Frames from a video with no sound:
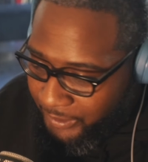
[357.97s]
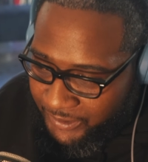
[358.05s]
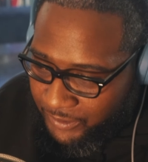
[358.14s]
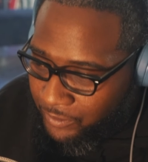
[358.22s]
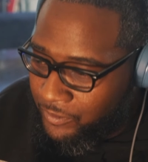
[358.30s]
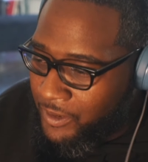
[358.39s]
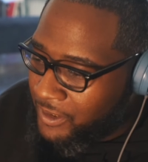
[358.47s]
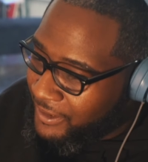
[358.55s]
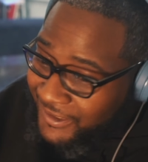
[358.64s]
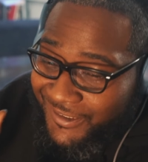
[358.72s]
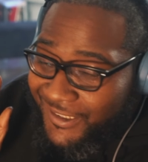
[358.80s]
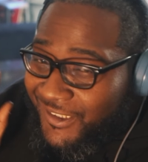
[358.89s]
So
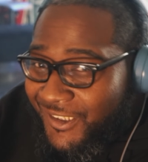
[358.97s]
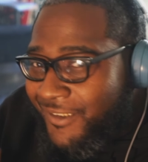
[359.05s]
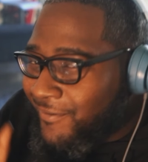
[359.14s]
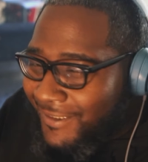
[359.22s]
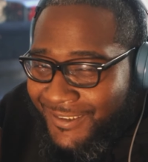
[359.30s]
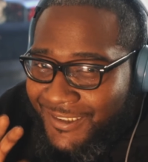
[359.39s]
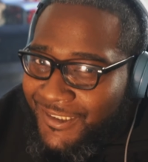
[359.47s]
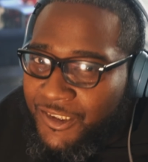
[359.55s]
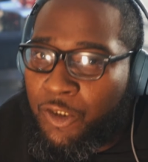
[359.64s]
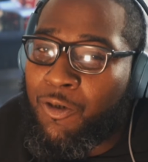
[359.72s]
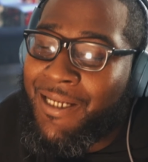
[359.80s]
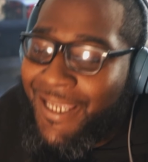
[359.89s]
let's just
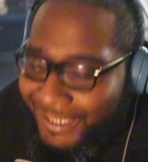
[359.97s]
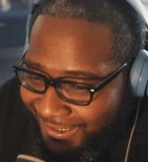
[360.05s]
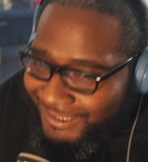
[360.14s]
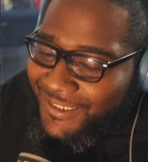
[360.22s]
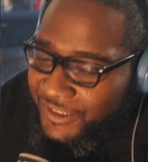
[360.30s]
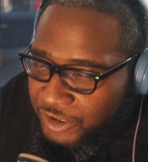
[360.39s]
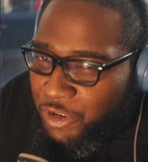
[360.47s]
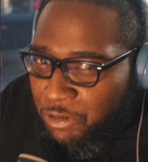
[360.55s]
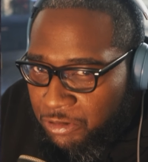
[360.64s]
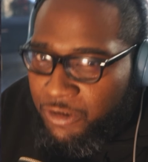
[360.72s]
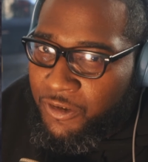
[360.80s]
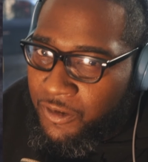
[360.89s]
go ahead and
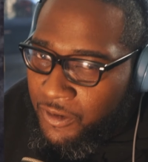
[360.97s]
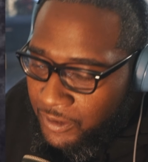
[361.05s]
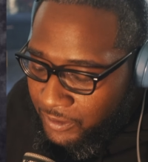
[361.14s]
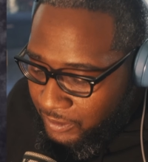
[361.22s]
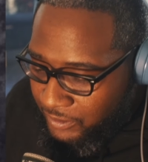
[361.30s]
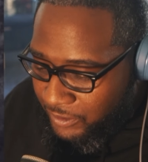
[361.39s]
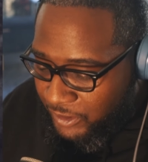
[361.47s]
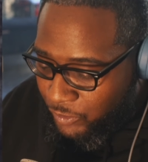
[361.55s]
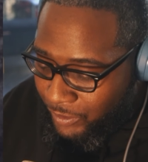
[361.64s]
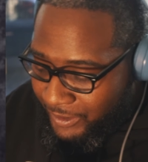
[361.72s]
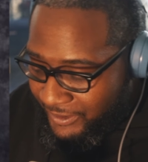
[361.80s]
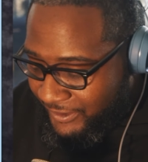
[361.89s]
insert the
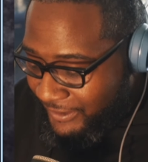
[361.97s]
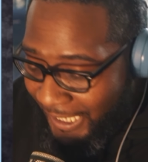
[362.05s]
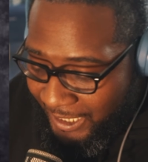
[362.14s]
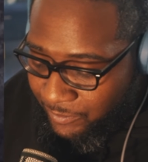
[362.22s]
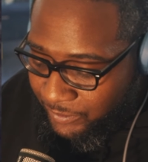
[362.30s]
shortcuts now. There's